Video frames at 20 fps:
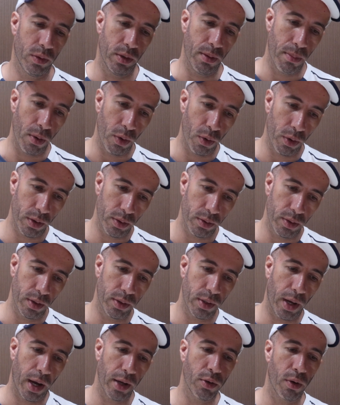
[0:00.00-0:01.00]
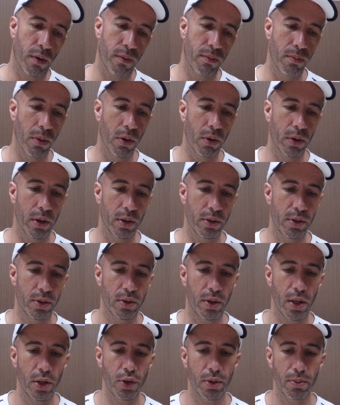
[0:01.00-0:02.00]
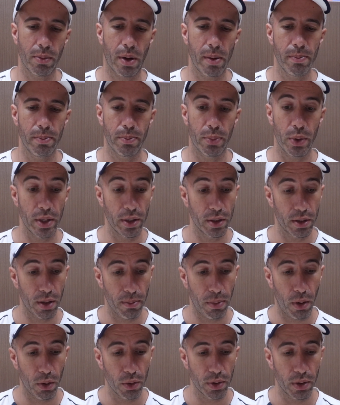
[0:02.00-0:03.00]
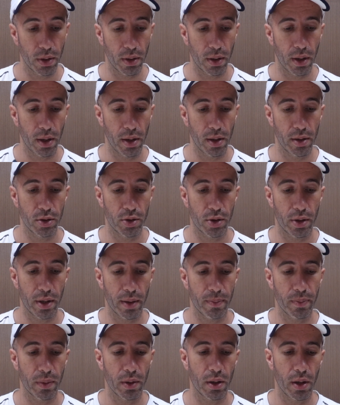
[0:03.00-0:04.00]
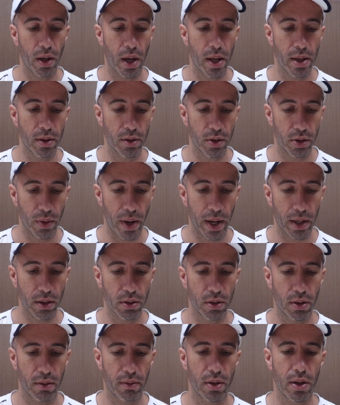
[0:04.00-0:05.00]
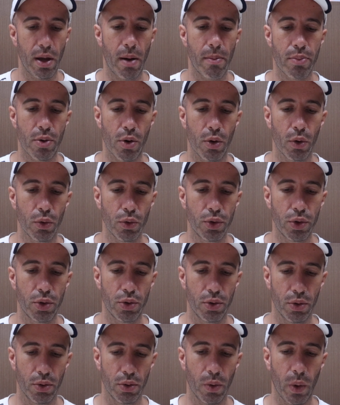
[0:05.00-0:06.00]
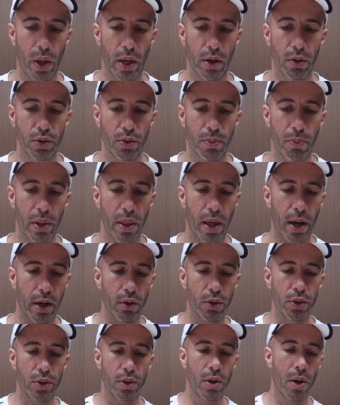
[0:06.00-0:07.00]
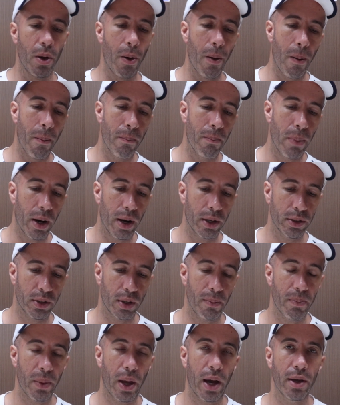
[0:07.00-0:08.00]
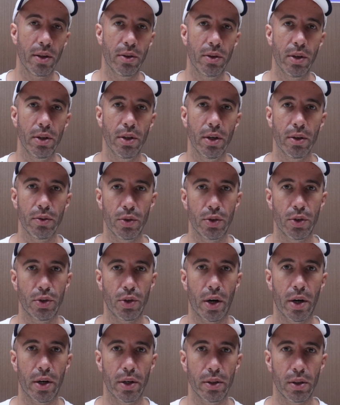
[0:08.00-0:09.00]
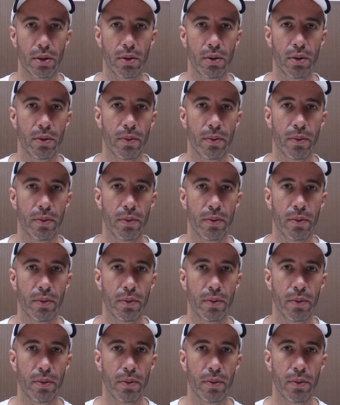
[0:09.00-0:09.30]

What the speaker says: the book. The title of book is Teaching by Principles: An Interactive Approach to Language Pedagogy. But I didn't start